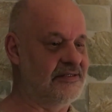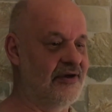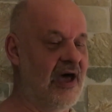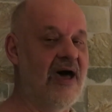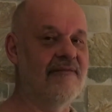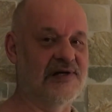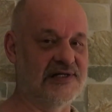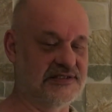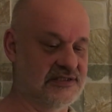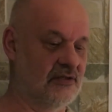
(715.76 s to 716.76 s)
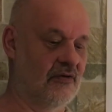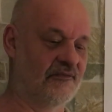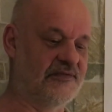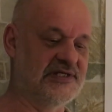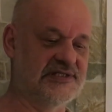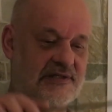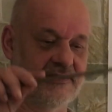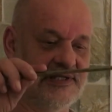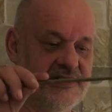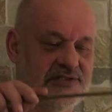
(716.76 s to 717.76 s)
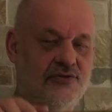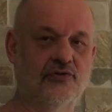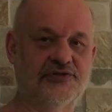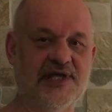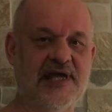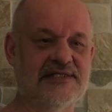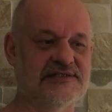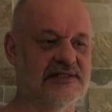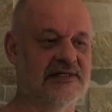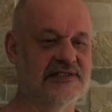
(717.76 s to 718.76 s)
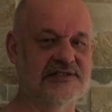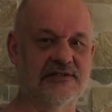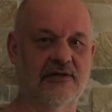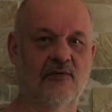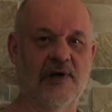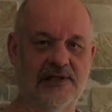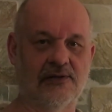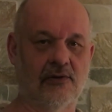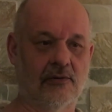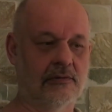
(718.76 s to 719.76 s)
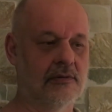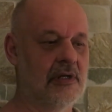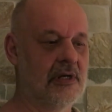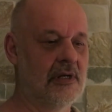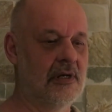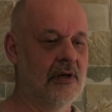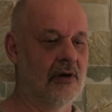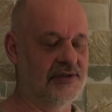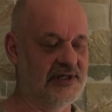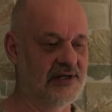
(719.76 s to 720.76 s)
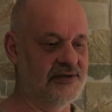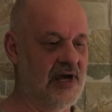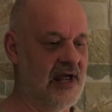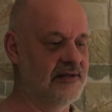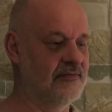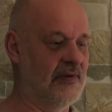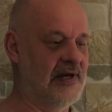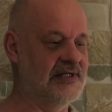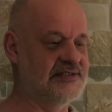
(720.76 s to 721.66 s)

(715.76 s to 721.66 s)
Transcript: the average of these two states is quite low. On the other hand, when